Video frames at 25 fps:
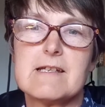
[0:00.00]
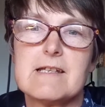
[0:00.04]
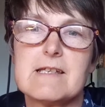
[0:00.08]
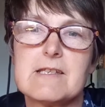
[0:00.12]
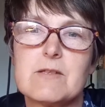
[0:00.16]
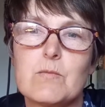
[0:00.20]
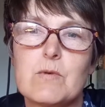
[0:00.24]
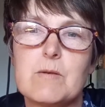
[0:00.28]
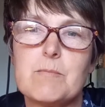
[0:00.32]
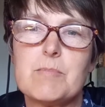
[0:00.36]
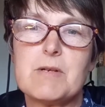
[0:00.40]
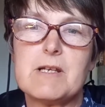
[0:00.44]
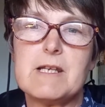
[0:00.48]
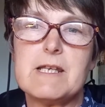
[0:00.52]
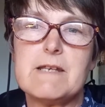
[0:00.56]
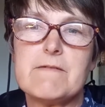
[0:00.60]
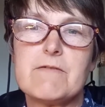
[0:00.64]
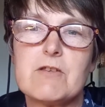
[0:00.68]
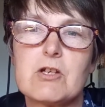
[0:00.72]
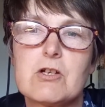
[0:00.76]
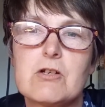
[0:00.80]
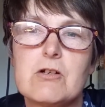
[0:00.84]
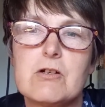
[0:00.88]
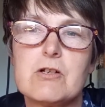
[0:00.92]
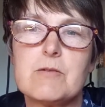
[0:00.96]
is that we believe
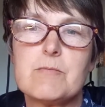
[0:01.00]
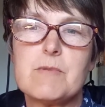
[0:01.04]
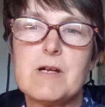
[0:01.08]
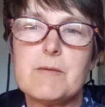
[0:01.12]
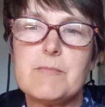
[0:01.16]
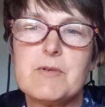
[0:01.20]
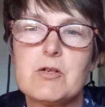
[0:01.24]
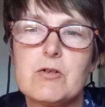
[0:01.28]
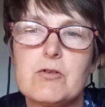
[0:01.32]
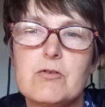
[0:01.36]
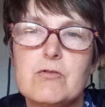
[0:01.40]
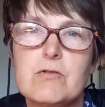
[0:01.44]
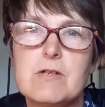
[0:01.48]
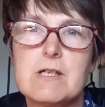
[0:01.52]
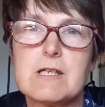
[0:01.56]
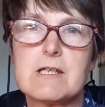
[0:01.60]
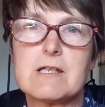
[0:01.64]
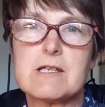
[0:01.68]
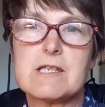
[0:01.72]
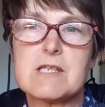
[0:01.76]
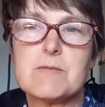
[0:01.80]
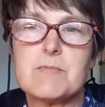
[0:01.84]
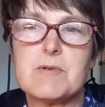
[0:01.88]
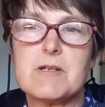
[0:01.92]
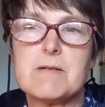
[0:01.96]
that God might be calling
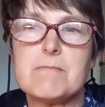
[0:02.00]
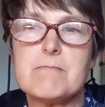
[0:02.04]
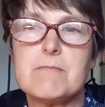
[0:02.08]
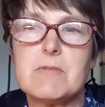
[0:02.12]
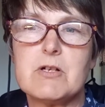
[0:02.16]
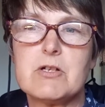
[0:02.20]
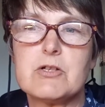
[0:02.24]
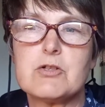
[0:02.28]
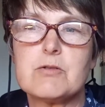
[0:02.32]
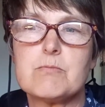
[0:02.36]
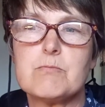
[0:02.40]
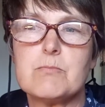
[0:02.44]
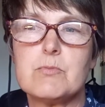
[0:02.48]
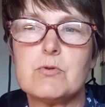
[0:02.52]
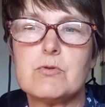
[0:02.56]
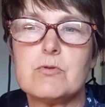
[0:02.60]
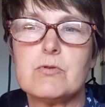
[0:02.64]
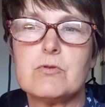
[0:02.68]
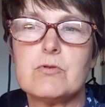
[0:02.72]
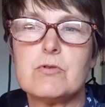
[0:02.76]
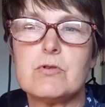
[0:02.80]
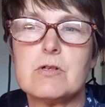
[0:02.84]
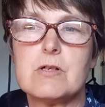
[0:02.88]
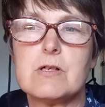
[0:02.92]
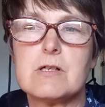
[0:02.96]
us to be a much
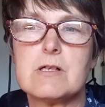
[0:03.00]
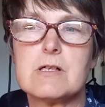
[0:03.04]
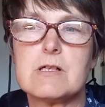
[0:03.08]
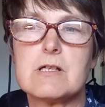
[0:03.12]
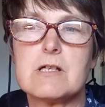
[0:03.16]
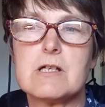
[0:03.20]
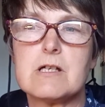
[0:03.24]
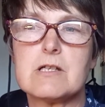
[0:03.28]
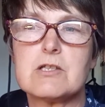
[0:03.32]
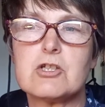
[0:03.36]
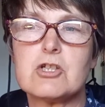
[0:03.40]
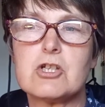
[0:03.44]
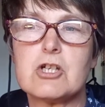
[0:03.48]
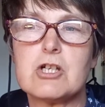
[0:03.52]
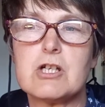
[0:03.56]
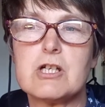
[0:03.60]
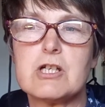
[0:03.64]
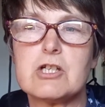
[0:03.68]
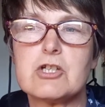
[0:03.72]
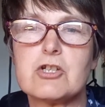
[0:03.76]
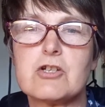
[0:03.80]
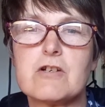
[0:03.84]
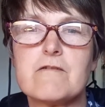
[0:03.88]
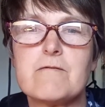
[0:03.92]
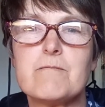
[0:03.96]
more a
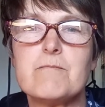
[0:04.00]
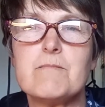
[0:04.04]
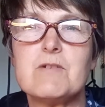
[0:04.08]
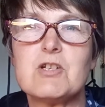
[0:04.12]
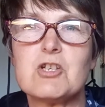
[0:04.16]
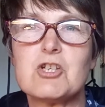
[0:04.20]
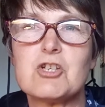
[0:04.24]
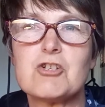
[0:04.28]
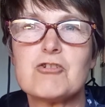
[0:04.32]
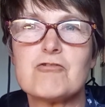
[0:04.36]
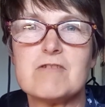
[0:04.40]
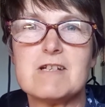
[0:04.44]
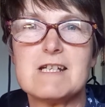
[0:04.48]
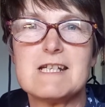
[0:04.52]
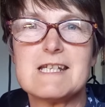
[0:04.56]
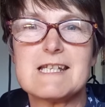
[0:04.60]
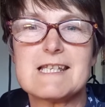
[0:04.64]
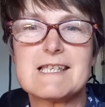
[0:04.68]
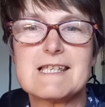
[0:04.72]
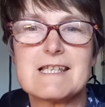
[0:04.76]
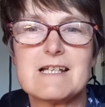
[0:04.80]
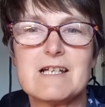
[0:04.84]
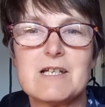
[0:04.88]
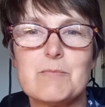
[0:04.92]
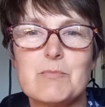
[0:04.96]
church of missionary
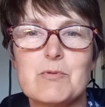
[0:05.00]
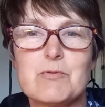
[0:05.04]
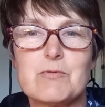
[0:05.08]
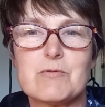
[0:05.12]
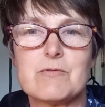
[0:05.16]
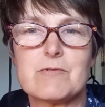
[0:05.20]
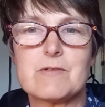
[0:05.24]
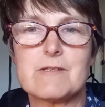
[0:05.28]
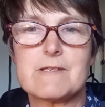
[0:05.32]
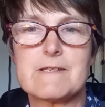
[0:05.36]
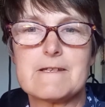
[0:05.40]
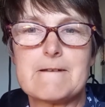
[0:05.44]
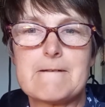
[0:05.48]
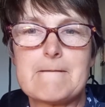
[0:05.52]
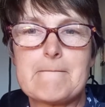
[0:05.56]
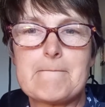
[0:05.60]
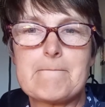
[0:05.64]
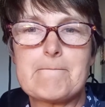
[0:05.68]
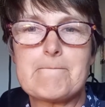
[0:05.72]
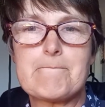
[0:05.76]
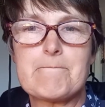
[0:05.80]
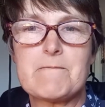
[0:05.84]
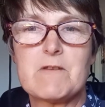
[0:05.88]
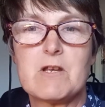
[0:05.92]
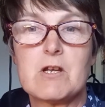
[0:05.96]
disciples.
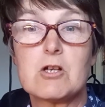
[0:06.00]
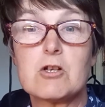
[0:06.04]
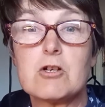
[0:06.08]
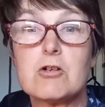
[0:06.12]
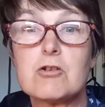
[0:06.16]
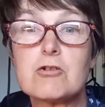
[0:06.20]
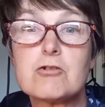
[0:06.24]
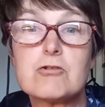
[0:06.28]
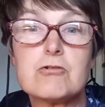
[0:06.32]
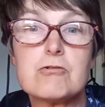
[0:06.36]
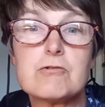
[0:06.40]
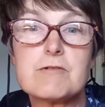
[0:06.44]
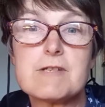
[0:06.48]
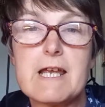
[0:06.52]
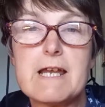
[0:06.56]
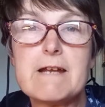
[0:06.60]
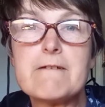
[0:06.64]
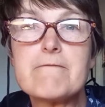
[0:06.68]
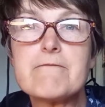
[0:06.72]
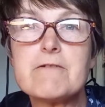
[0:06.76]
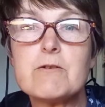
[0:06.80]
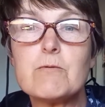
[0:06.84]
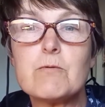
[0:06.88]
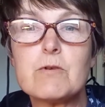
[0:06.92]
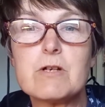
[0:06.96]
God calls
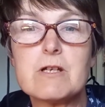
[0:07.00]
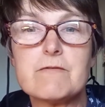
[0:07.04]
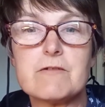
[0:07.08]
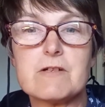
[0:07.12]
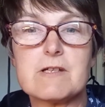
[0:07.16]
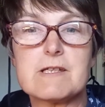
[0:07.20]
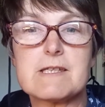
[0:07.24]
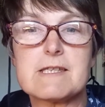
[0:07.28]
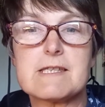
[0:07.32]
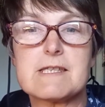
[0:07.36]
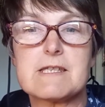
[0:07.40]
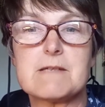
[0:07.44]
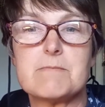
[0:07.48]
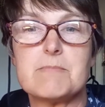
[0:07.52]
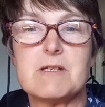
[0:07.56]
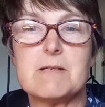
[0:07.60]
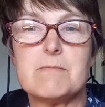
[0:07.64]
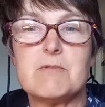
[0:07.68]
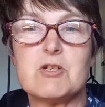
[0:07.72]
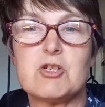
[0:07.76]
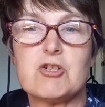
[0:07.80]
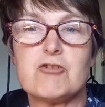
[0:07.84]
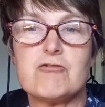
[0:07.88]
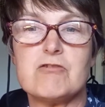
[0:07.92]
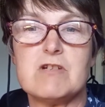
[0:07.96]
every one of us to be
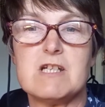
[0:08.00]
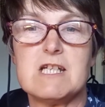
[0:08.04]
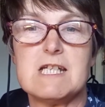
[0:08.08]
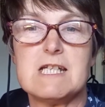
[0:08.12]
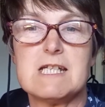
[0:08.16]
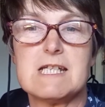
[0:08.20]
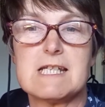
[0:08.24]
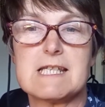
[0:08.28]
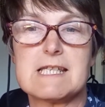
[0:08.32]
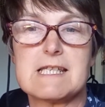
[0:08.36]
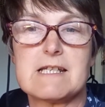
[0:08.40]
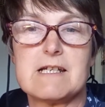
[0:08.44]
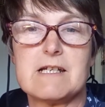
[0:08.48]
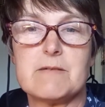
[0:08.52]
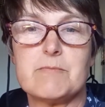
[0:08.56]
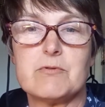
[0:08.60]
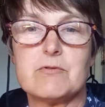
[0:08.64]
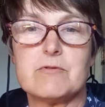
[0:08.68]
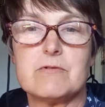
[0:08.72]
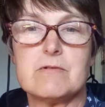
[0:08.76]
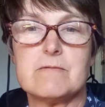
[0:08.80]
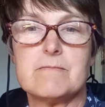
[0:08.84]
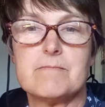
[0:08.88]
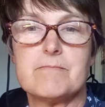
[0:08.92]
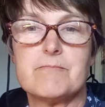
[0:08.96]
a missionary
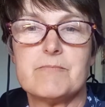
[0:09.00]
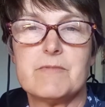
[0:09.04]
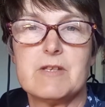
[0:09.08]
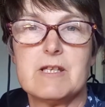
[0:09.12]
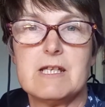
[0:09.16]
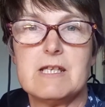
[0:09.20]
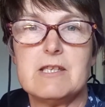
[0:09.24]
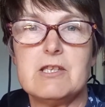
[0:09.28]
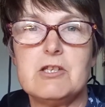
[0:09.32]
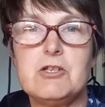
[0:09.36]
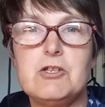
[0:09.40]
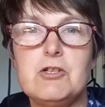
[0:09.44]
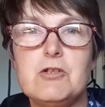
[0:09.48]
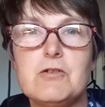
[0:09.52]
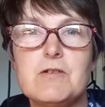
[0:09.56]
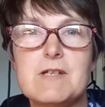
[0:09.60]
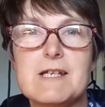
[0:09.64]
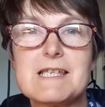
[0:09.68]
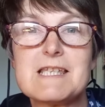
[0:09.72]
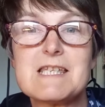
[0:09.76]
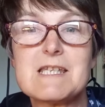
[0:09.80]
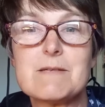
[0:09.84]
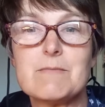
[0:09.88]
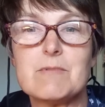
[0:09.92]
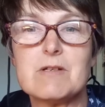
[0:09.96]
disciple. In the New
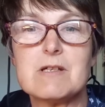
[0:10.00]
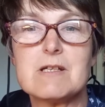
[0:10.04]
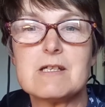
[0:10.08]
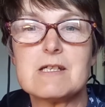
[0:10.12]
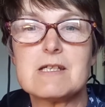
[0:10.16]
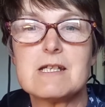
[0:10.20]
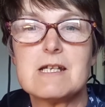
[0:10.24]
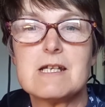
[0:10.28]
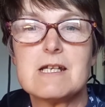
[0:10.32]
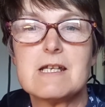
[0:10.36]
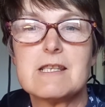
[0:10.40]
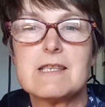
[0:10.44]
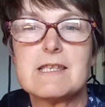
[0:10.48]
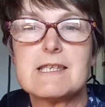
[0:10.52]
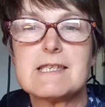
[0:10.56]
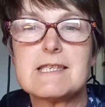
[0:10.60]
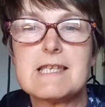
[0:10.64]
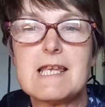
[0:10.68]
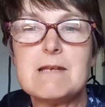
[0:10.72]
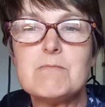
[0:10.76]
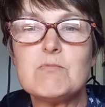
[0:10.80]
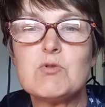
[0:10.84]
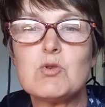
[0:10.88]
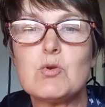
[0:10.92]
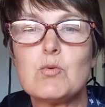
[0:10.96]
Testament, the
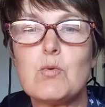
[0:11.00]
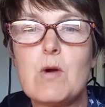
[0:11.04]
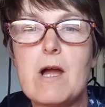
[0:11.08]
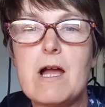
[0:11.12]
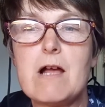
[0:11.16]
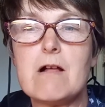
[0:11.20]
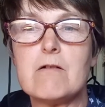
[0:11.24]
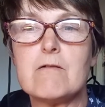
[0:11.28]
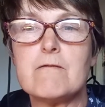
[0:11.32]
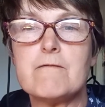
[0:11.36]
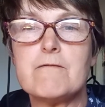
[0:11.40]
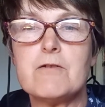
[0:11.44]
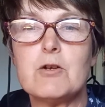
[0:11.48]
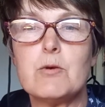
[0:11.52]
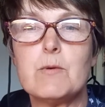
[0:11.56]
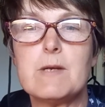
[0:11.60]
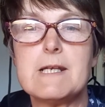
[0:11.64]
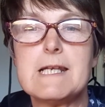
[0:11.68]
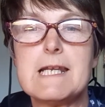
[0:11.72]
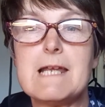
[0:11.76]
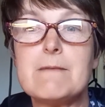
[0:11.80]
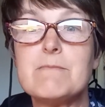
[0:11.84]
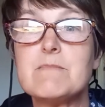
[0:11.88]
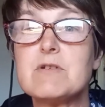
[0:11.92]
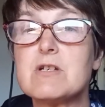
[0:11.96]
same 12 who are
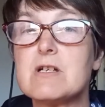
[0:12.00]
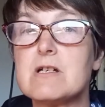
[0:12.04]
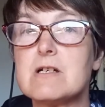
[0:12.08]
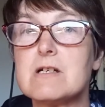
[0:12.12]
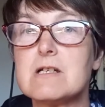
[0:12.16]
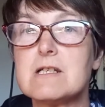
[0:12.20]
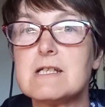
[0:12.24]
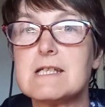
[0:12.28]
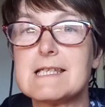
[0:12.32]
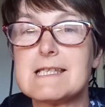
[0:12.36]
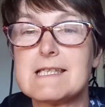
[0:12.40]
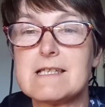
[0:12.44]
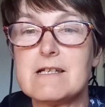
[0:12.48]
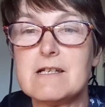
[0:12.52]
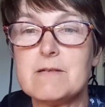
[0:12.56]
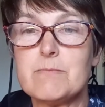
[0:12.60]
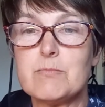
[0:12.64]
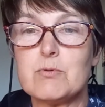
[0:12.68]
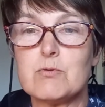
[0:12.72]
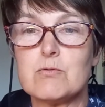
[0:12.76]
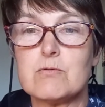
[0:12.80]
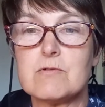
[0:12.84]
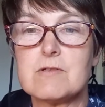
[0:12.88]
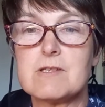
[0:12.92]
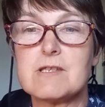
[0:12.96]
named
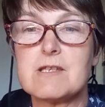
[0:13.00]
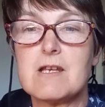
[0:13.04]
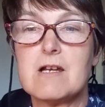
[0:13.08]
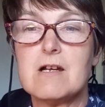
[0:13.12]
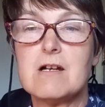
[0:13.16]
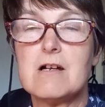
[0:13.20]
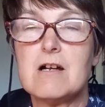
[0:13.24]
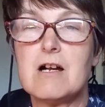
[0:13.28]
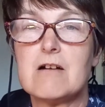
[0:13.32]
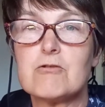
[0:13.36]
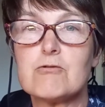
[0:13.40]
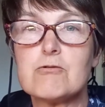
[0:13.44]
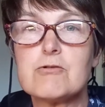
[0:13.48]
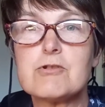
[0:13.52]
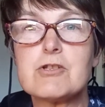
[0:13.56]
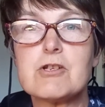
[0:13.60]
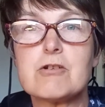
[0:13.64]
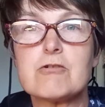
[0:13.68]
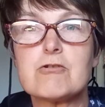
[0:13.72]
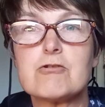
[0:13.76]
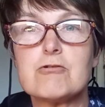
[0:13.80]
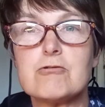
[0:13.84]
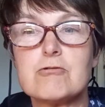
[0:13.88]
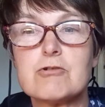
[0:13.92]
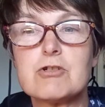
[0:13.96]
disciples are
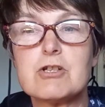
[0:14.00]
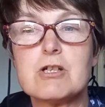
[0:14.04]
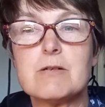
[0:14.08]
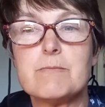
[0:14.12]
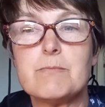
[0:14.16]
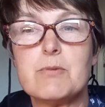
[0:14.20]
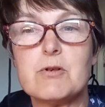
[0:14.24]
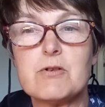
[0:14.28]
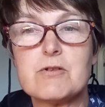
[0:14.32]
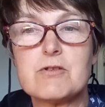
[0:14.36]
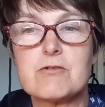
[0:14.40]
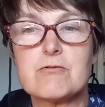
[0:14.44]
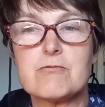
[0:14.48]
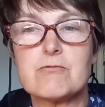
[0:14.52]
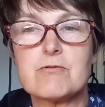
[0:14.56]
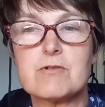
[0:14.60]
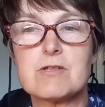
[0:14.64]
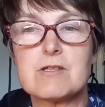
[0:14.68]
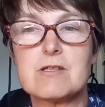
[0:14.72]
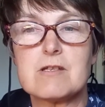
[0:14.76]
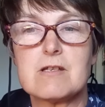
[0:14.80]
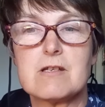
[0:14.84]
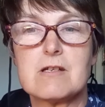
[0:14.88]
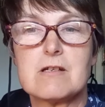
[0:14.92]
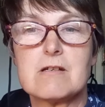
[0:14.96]
also called
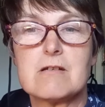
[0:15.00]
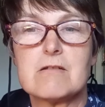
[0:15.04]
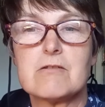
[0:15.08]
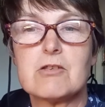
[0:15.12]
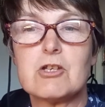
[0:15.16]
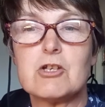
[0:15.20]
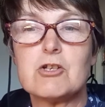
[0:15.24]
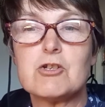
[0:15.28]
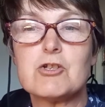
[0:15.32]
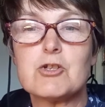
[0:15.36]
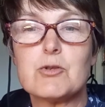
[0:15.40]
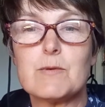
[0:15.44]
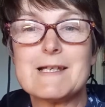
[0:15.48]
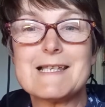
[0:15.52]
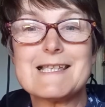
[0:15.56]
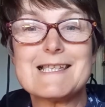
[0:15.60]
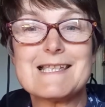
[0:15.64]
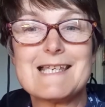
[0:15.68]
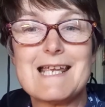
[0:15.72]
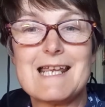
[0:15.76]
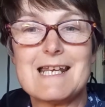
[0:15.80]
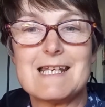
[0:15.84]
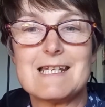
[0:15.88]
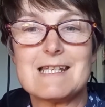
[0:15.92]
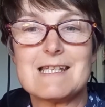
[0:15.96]
apostles, those who are
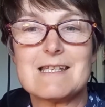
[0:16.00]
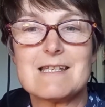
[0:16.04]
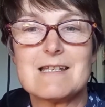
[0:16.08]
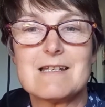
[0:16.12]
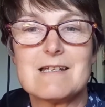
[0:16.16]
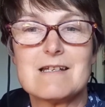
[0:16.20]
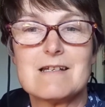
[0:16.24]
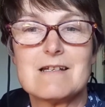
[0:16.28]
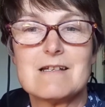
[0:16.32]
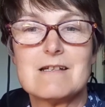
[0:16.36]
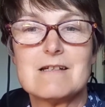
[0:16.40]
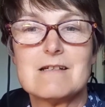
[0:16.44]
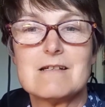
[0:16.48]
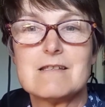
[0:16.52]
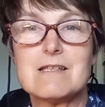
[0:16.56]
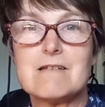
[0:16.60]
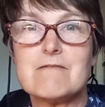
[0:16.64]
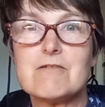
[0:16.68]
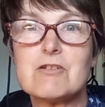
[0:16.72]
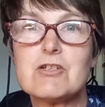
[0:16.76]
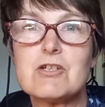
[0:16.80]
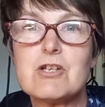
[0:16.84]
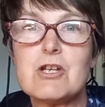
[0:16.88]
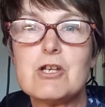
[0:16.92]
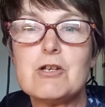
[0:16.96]
sent.
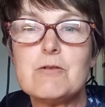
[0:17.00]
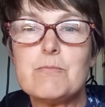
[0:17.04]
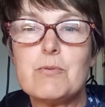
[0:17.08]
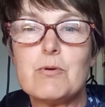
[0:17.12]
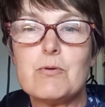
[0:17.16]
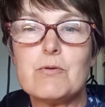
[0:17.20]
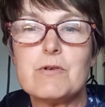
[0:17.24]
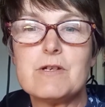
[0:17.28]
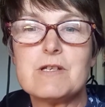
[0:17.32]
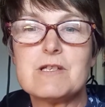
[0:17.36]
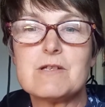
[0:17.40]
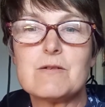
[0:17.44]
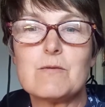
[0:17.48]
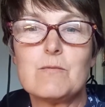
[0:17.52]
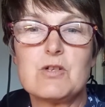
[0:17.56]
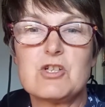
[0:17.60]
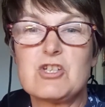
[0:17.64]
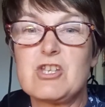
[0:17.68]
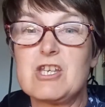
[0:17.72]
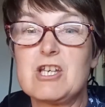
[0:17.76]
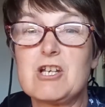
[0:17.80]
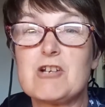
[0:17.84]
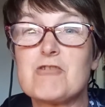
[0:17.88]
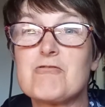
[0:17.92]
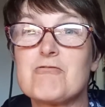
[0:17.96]
There is no point
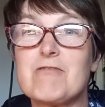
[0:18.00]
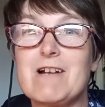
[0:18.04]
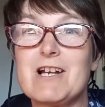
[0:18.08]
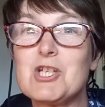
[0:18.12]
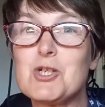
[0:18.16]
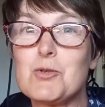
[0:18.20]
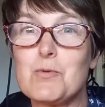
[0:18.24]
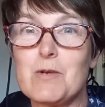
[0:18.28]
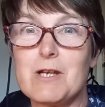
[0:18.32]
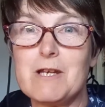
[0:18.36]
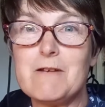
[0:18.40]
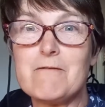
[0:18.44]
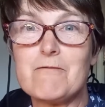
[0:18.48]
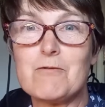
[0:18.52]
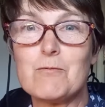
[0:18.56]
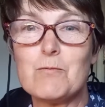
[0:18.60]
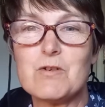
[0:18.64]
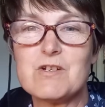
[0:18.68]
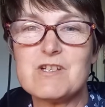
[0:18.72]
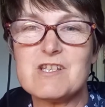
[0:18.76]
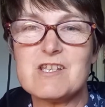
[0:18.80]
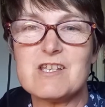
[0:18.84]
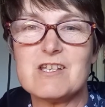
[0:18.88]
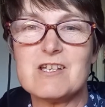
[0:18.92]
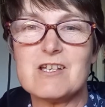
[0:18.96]
which they graduate from
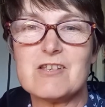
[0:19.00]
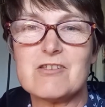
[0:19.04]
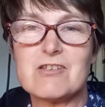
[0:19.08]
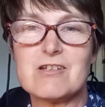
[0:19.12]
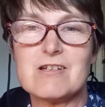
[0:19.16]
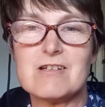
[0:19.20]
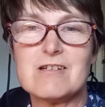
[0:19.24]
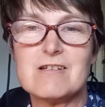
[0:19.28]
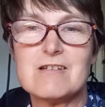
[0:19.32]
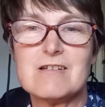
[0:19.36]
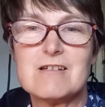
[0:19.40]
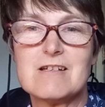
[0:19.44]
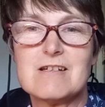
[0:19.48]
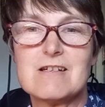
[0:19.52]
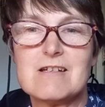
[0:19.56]
one to the other.